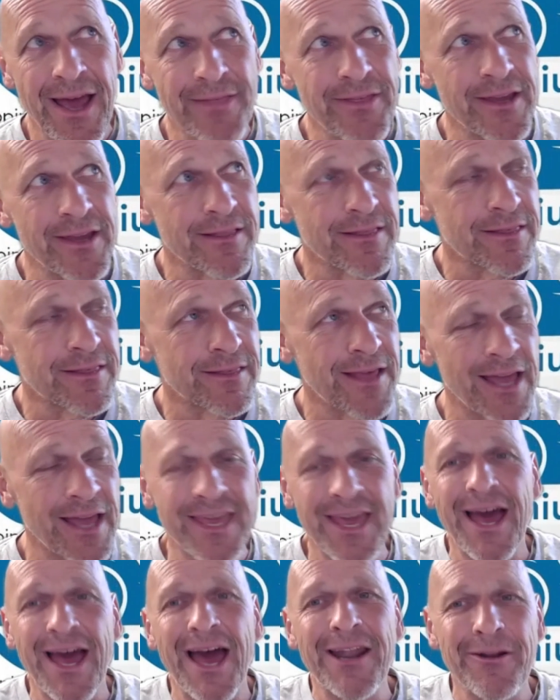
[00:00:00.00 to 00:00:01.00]
think it's, I
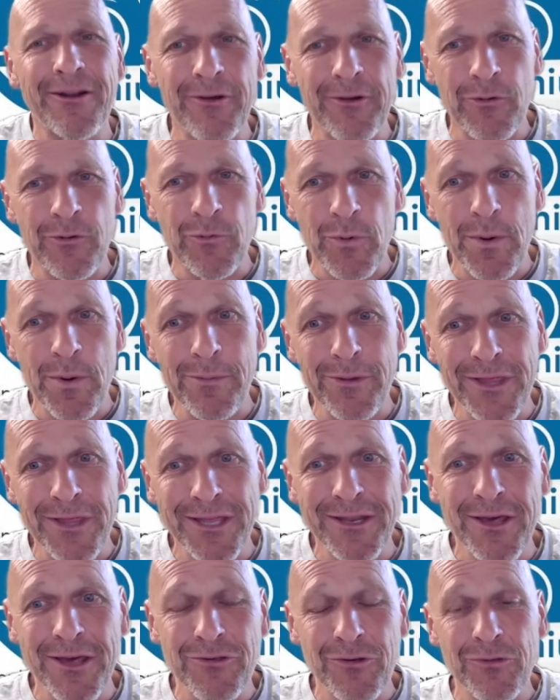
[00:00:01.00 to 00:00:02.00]
don't remember the
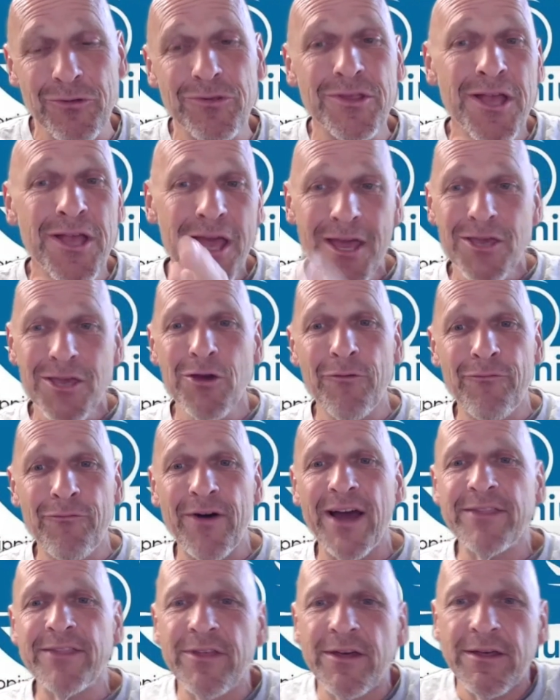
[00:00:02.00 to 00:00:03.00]
initials. You'll
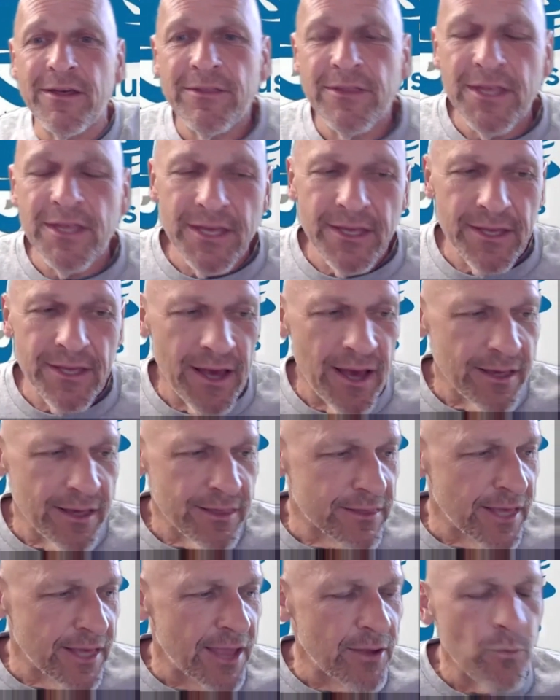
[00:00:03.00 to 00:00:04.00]
find the
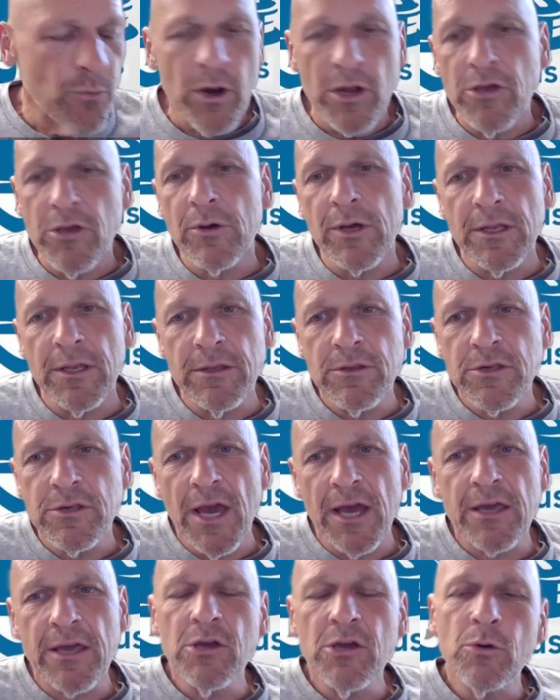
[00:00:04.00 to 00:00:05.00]
site where you can
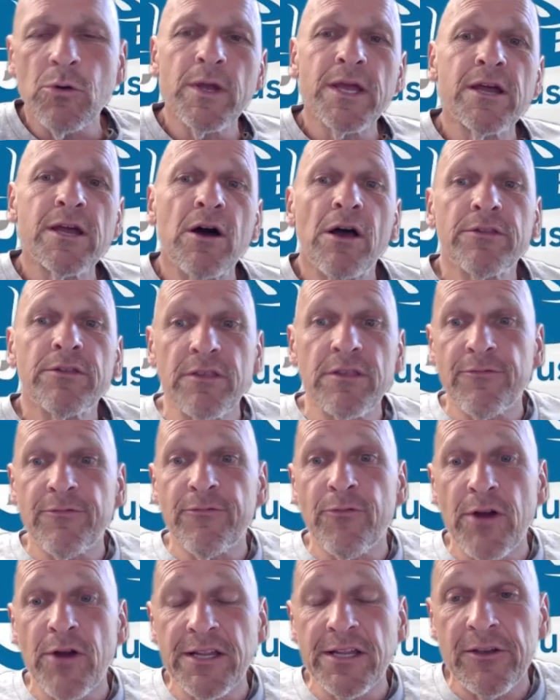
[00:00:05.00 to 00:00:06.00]
check your recalls. It's
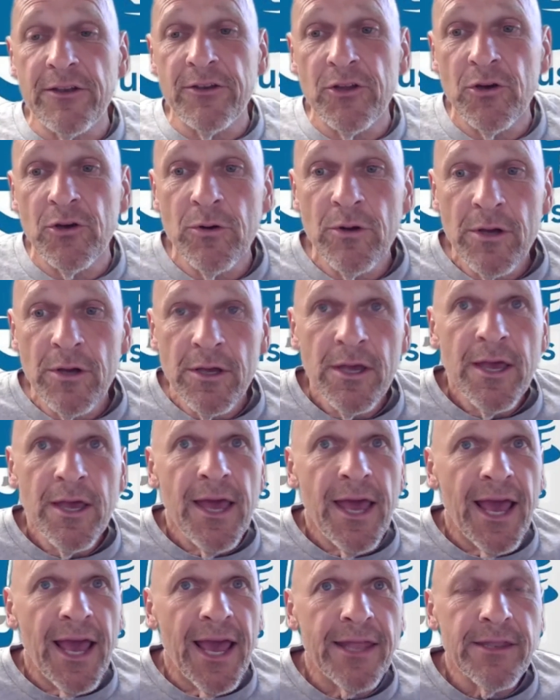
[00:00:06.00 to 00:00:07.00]
free to do,
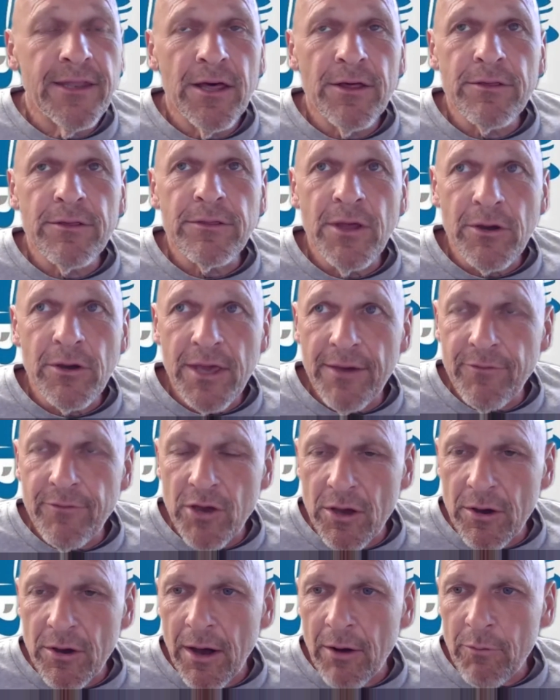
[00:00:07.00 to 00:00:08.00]
and they'll give
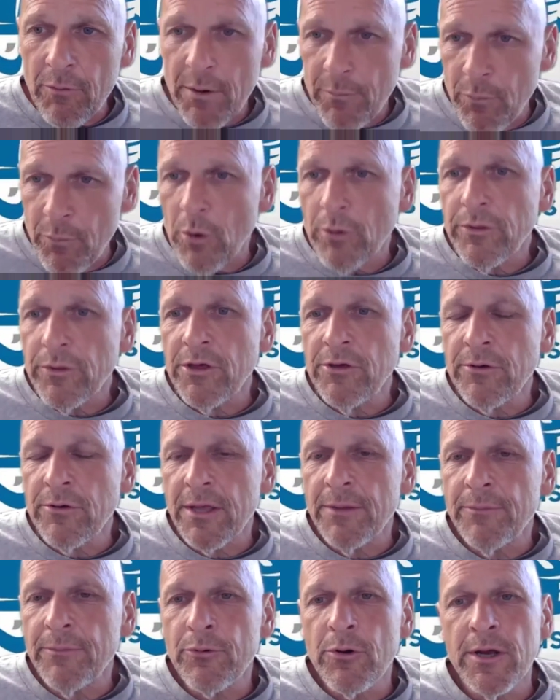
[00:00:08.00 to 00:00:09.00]
you a report that you
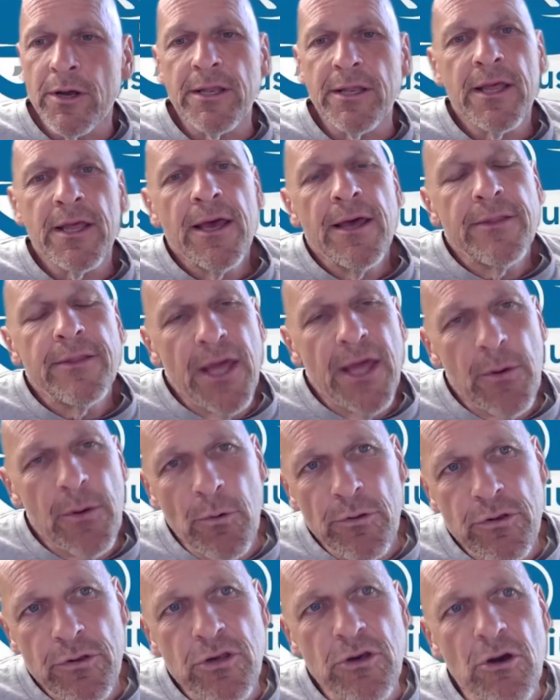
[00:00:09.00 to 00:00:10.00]
can print that
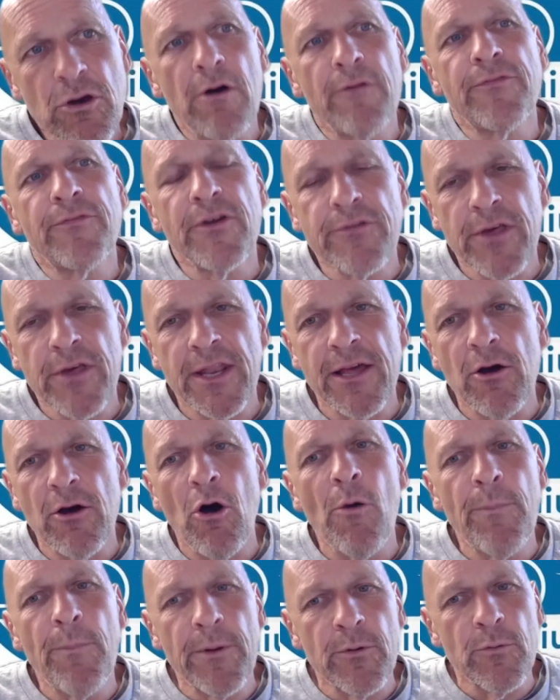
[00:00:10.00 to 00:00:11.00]
will show if there's any
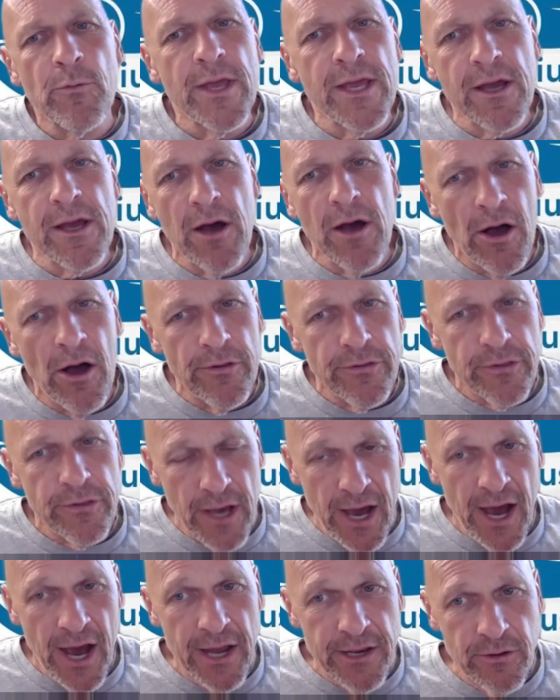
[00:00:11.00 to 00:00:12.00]
open recalls
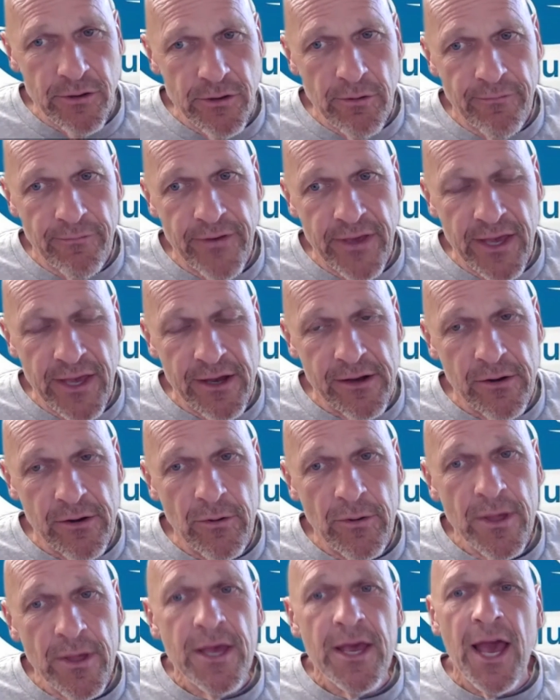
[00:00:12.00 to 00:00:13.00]
on your
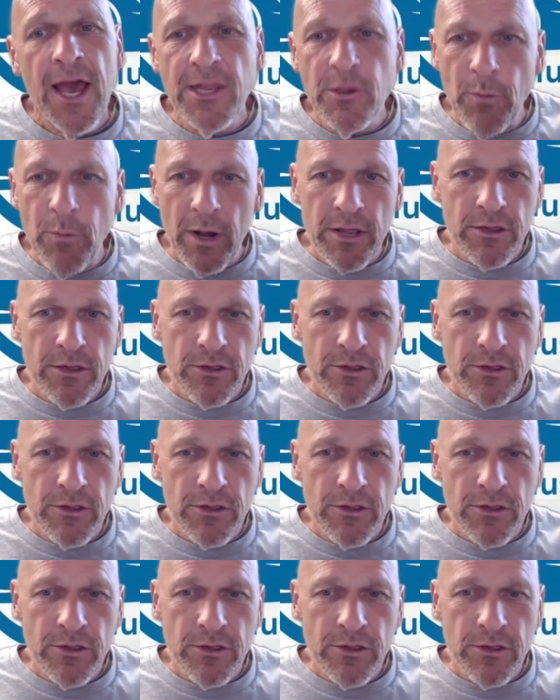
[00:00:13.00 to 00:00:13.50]
vehicle, and you want